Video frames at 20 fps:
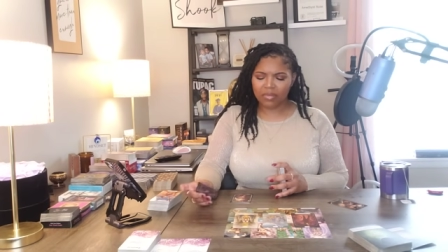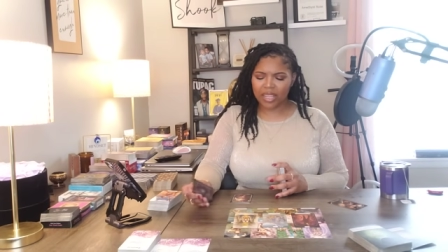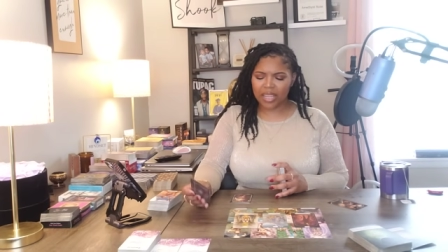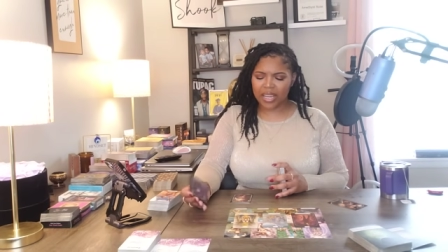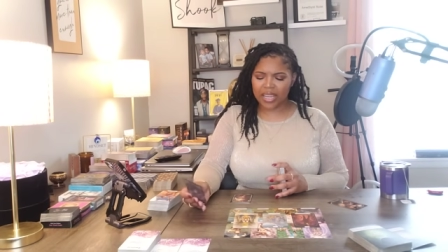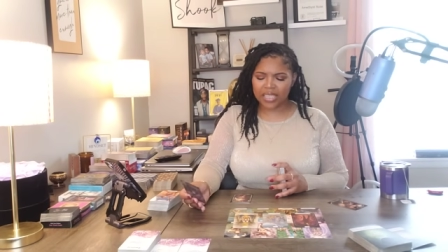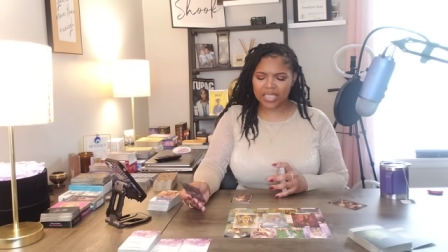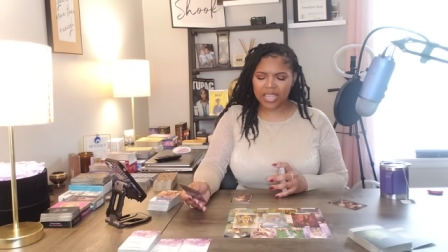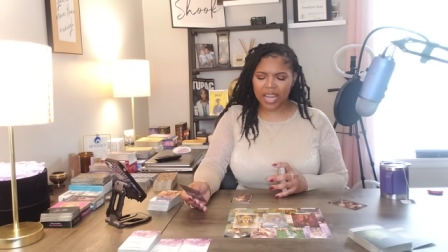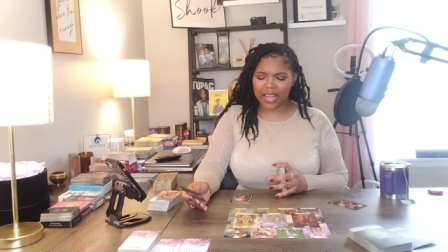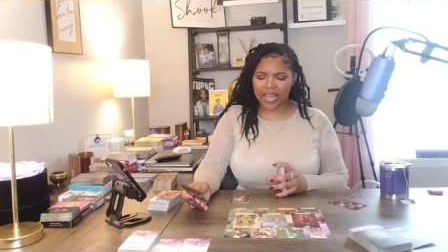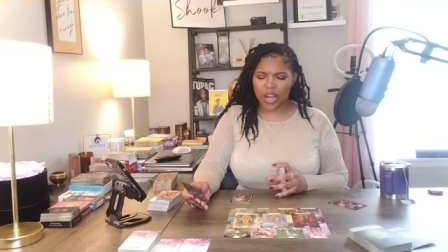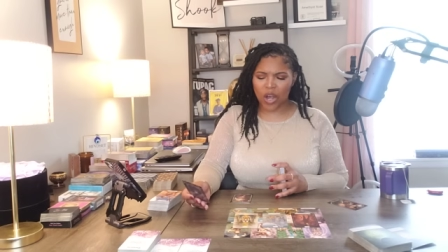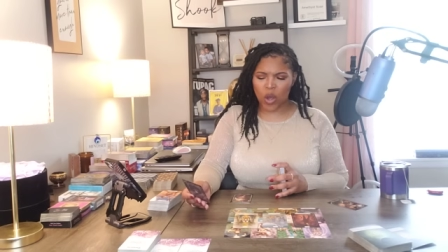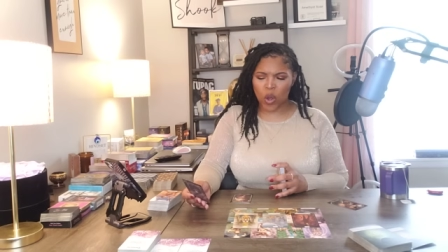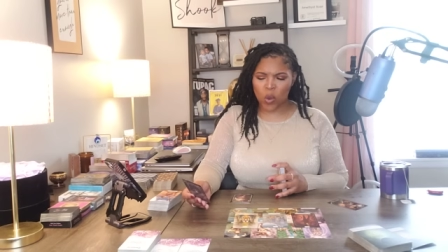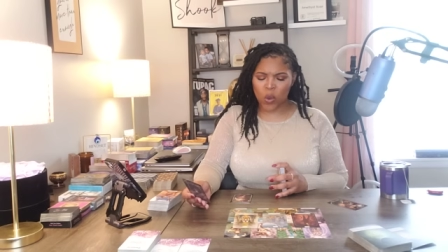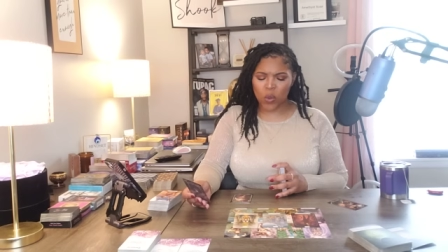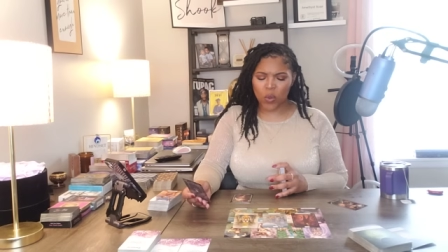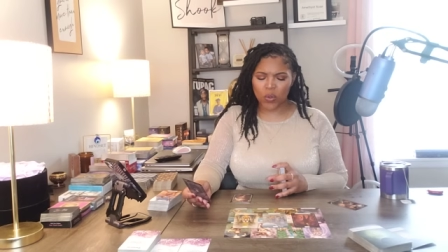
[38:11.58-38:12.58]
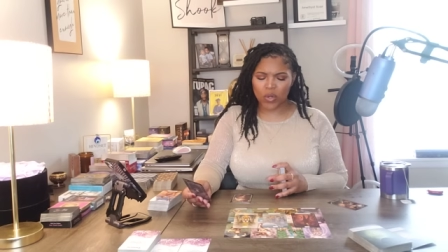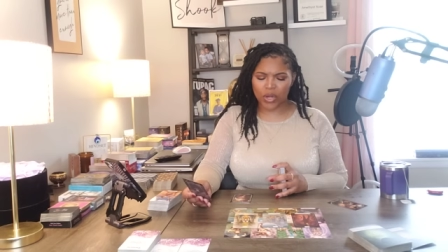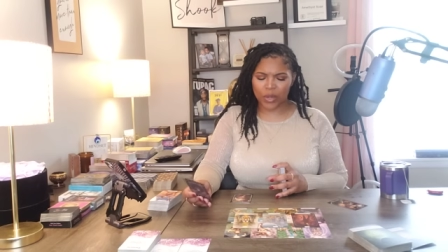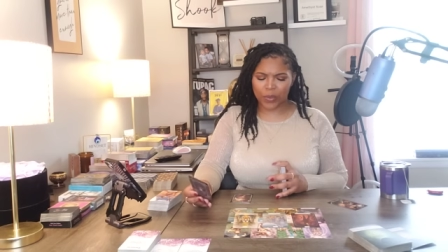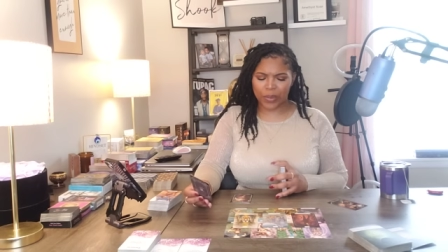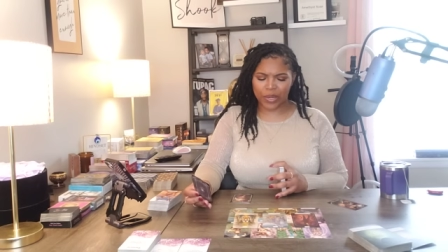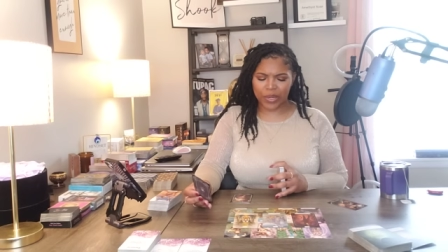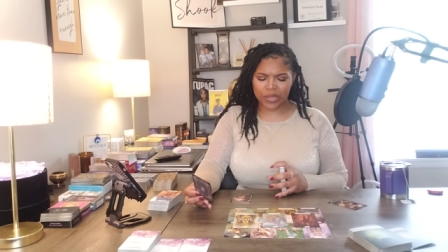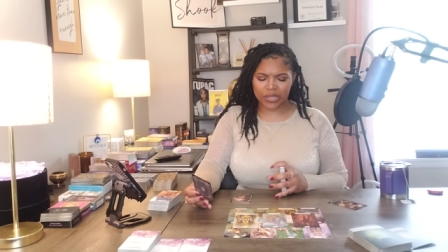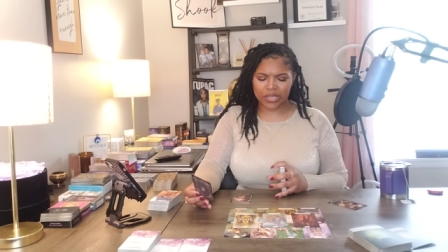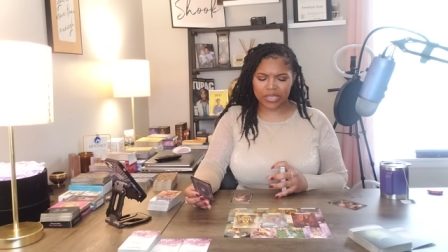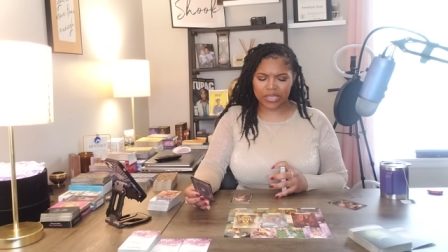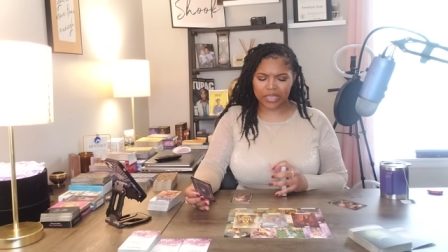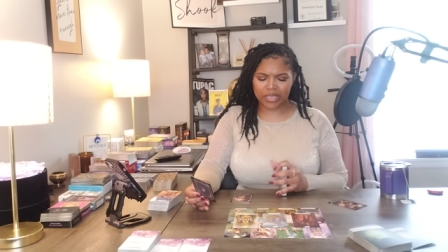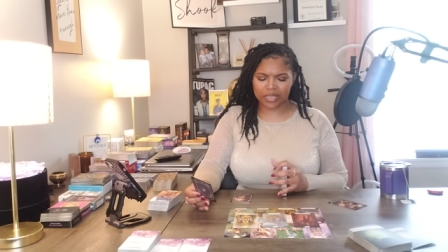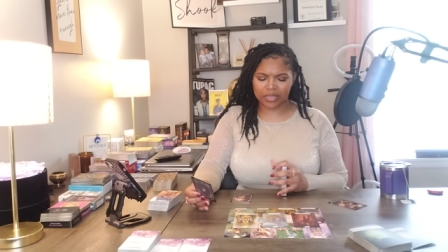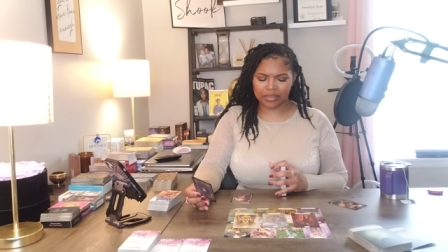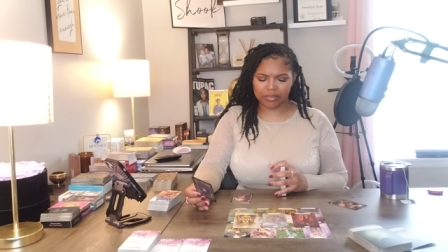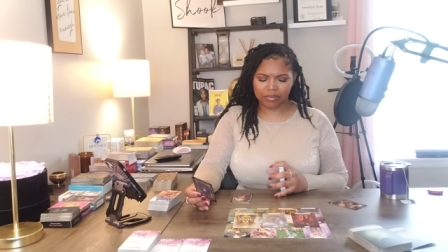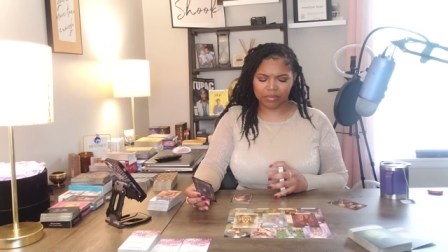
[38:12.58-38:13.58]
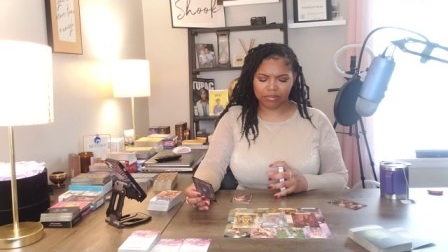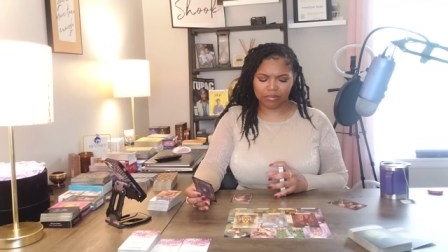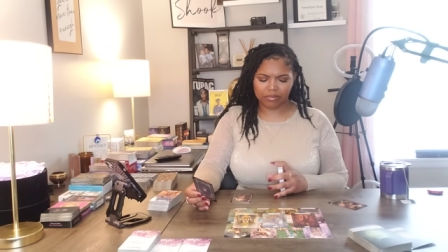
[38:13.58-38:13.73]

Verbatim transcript: And it's like an older person.